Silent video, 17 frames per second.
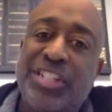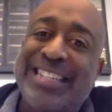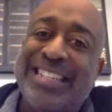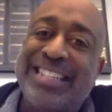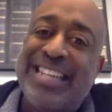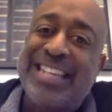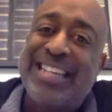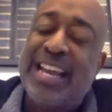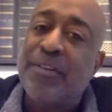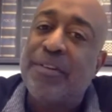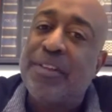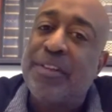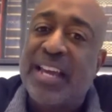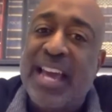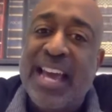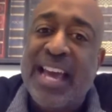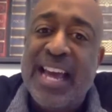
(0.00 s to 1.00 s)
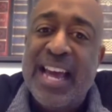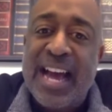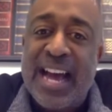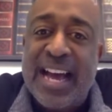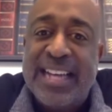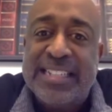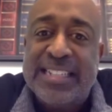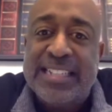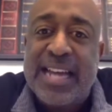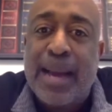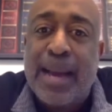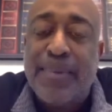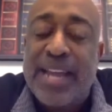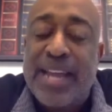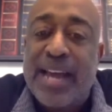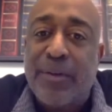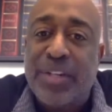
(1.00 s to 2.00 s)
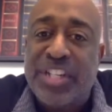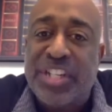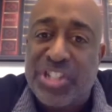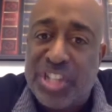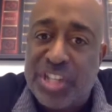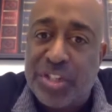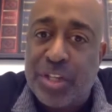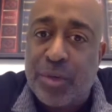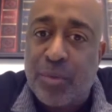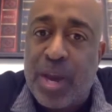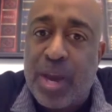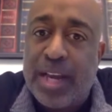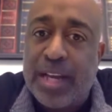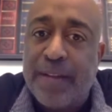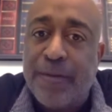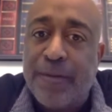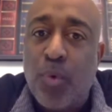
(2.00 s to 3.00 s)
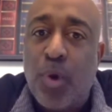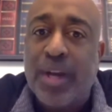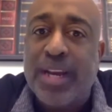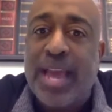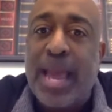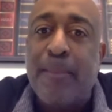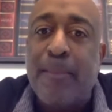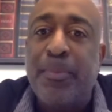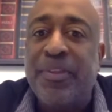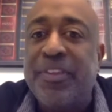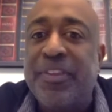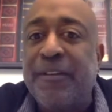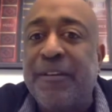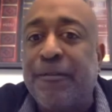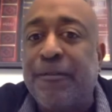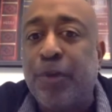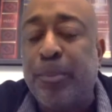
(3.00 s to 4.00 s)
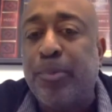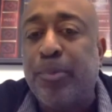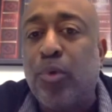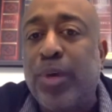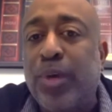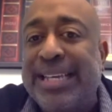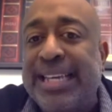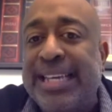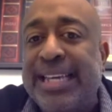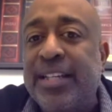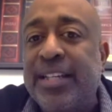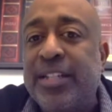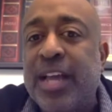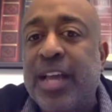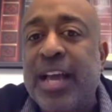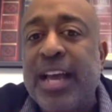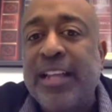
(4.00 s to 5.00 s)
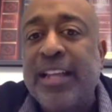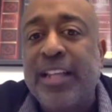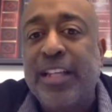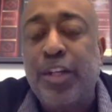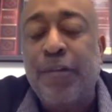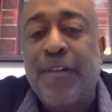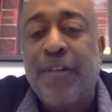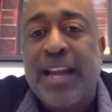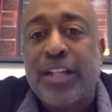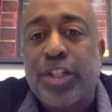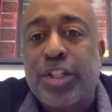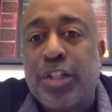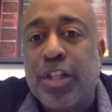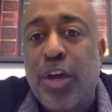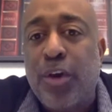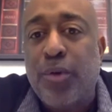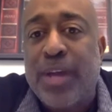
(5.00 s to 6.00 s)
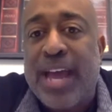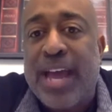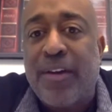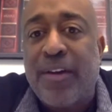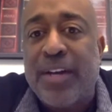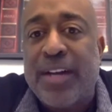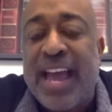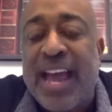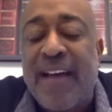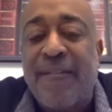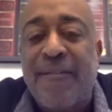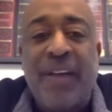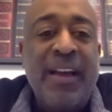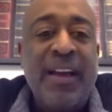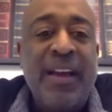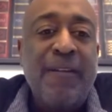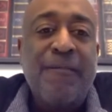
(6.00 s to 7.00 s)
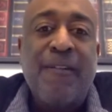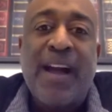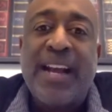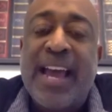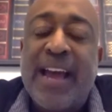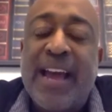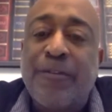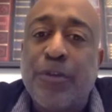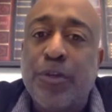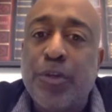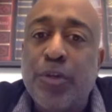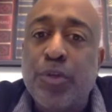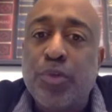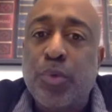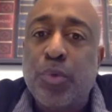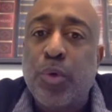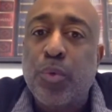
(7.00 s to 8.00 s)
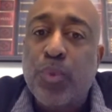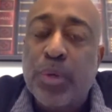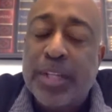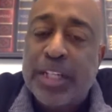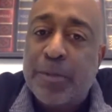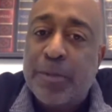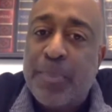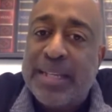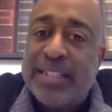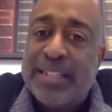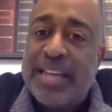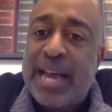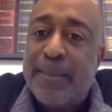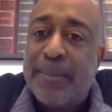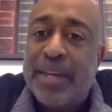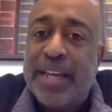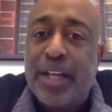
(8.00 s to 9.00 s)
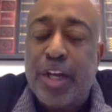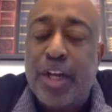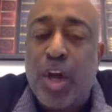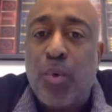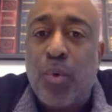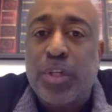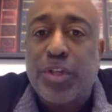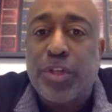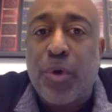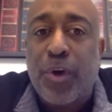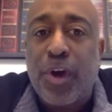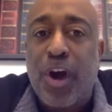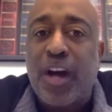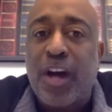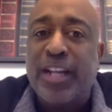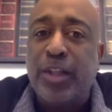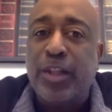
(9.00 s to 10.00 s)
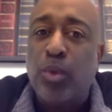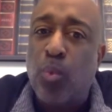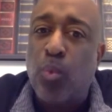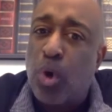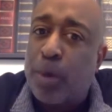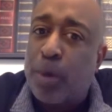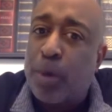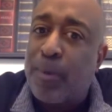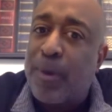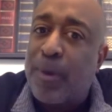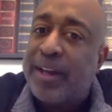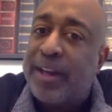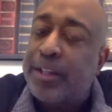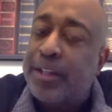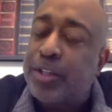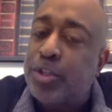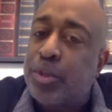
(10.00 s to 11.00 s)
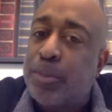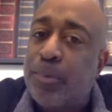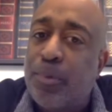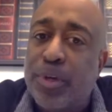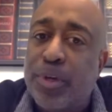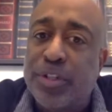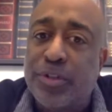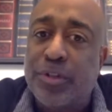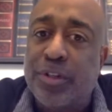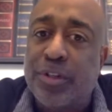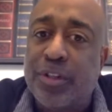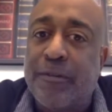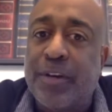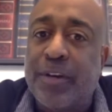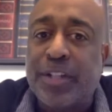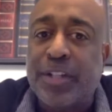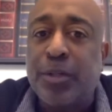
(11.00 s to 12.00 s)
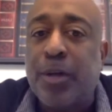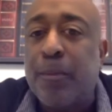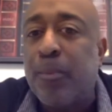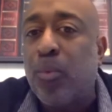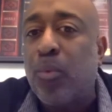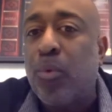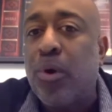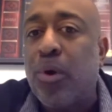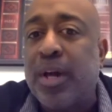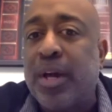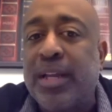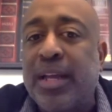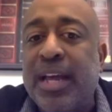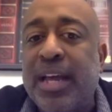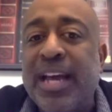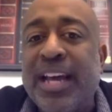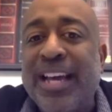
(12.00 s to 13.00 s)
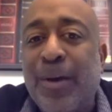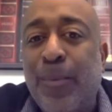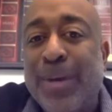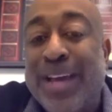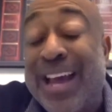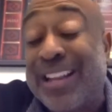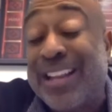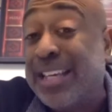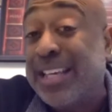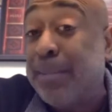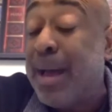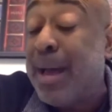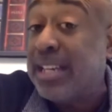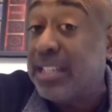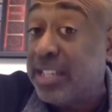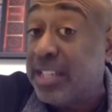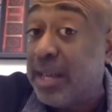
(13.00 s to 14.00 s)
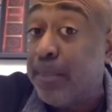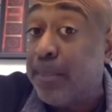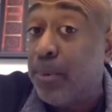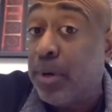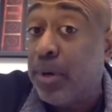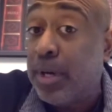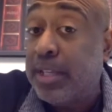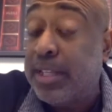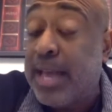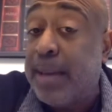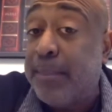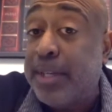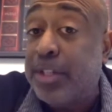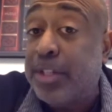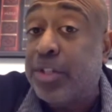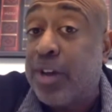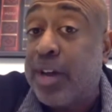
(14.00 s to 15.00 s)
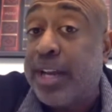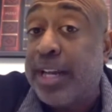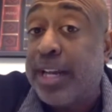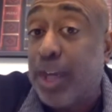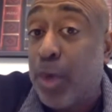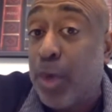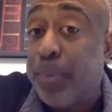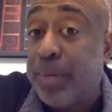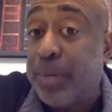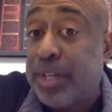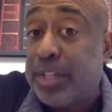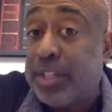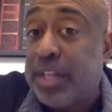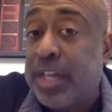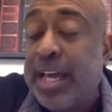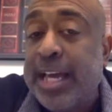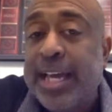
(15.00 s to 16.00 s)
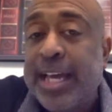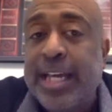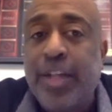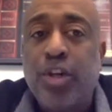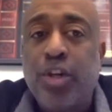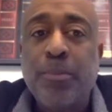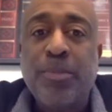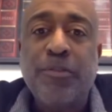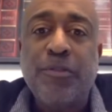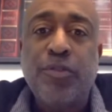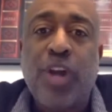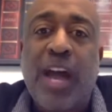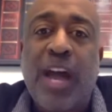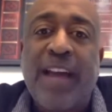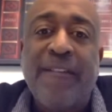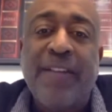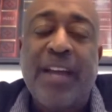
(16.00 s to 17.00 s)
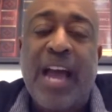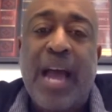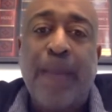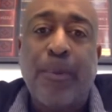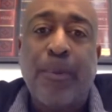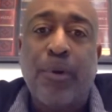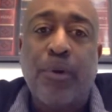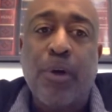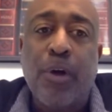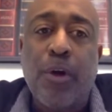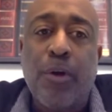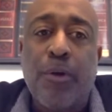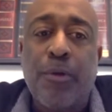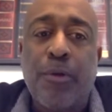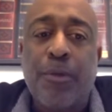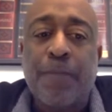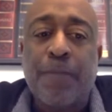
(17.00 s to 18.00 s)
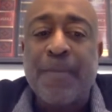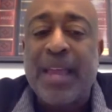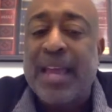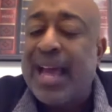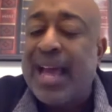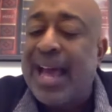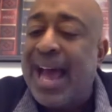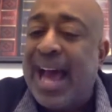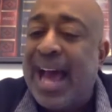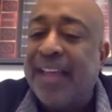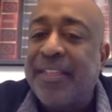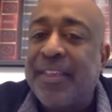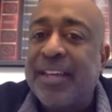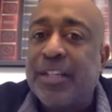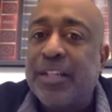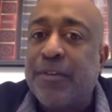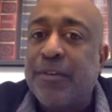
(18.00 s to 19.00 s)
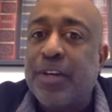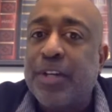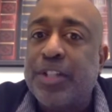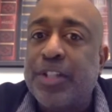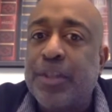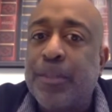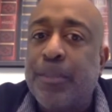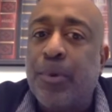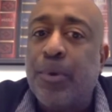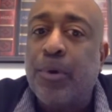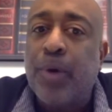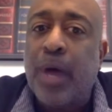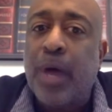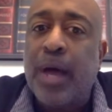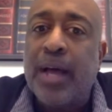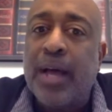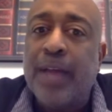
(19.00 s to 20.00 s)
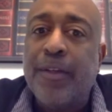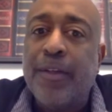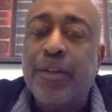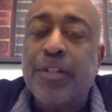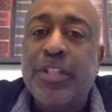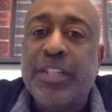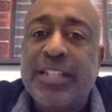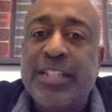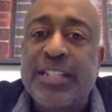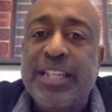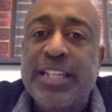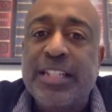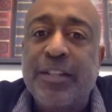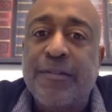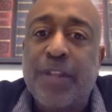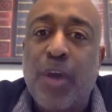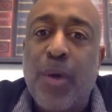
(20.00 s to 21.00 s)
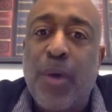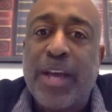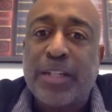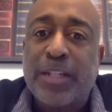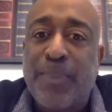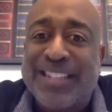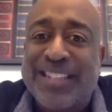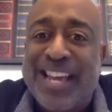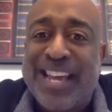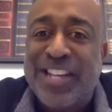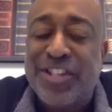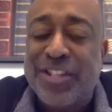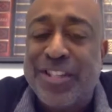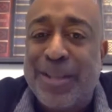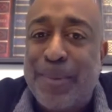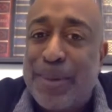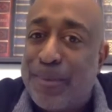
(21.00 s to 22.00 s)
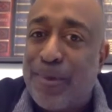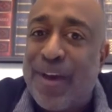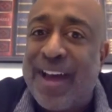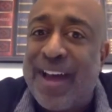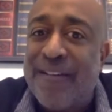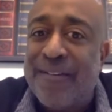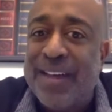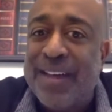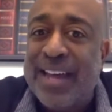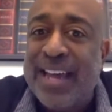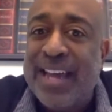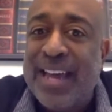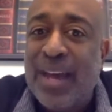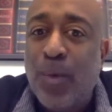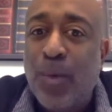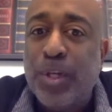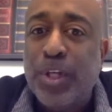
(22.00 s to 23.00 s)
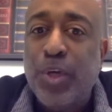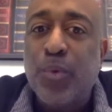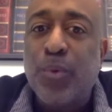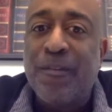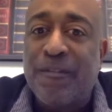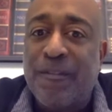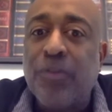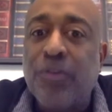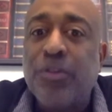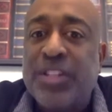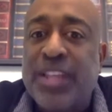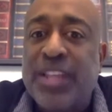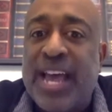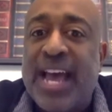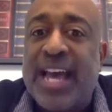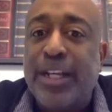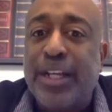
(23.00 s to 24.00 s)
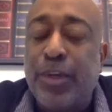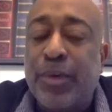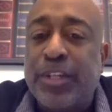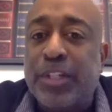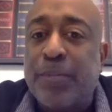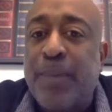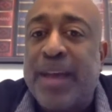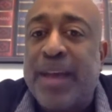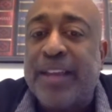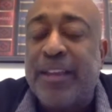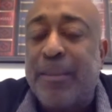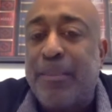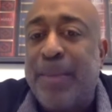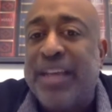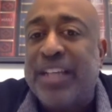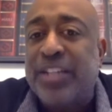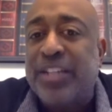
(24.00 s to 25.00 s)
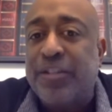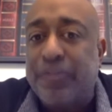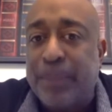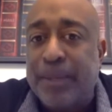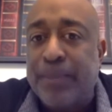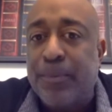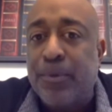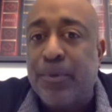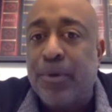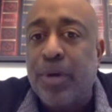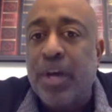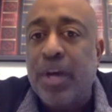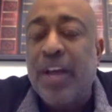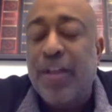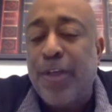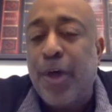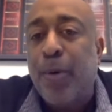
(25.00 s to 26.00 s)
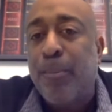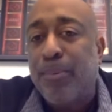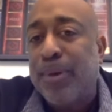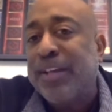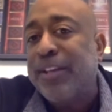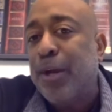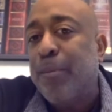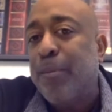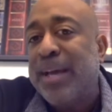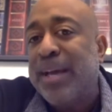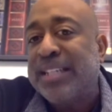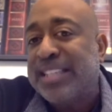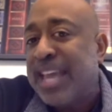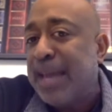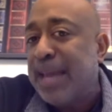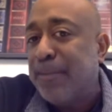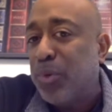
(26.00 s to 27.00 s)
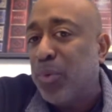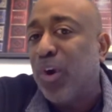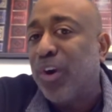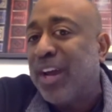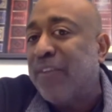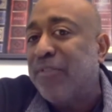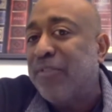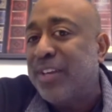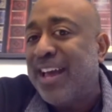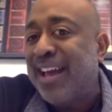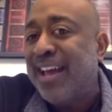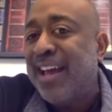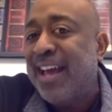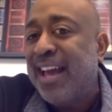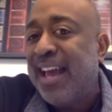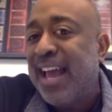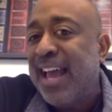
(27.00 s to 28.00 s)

just dictate everything as a top-down decision, right? If you want empathy for employee needs, then you've got to slow down and have Friday afternoons where you really spend time getting to know what's going on in the work product that your employees are delivering. So number one, we got to lead by example, and that means creating an openness. In terms of driving hyper growth, I think it's very simple. There's a disease of low expectation that people have. When you reverse that and you expect the best of people, they'll bring their best game to work every day.